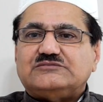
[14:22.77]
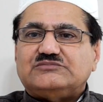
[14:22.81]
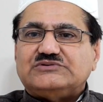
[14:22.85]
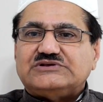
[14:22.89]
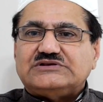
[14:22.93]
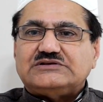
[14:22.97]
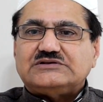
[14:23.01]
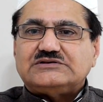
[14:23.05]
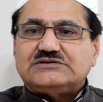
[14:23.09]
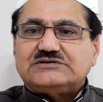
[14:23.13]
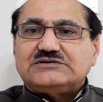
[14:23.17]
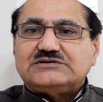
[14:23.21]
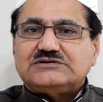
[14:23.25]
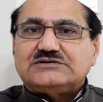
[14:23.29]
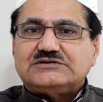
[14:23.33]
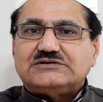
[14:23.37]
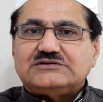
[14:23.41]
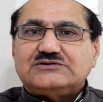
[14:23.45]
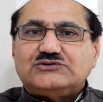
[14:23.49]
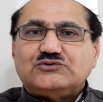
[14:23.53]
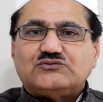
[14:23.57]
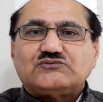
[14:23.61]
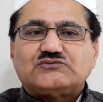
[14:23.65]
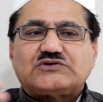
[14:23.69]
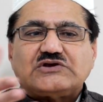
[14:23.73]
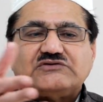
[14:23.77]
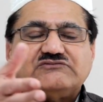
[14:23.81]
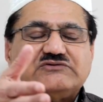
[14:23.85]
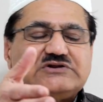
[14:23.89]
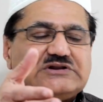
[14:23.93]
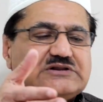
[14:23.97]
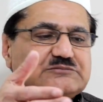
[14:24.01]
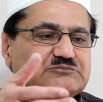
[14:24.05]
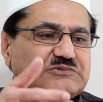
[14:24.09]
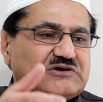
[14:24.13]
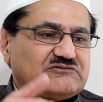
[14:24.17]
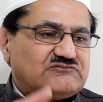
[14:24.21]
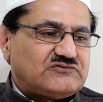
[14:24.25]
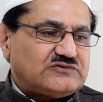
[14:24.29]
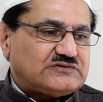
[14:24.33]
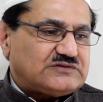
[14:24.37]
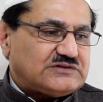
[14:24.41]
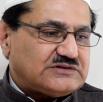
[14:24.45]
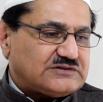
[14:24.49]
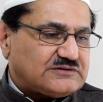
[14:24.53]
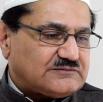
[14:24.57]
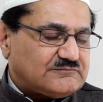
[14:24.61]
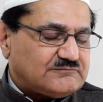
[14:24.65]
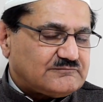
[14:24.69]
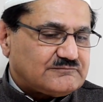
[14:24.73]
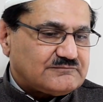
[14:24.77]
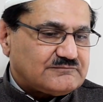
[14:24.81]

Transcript: be? You've given him everything.